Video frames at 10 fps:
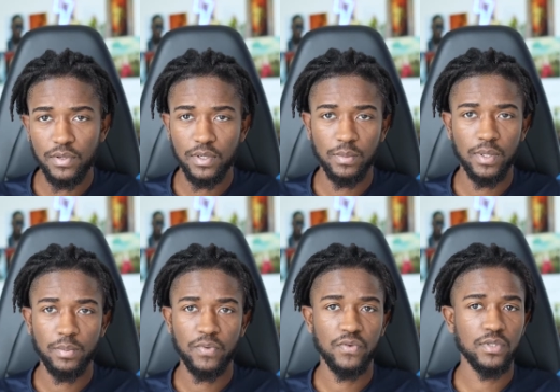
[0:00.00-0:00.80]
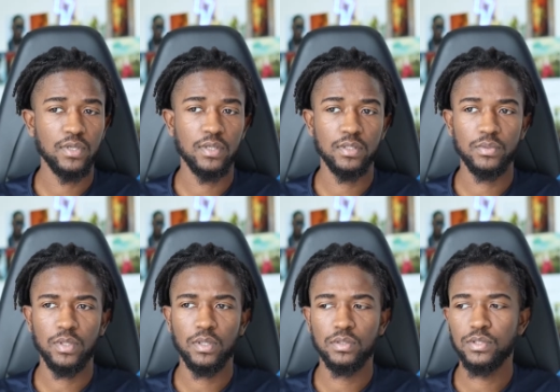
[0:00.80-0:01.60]
You could be a professional as
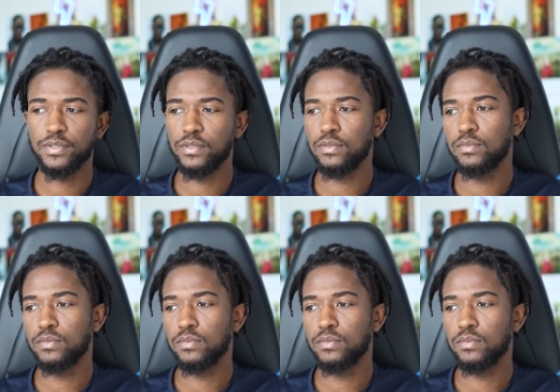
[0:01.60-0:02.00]
well. Just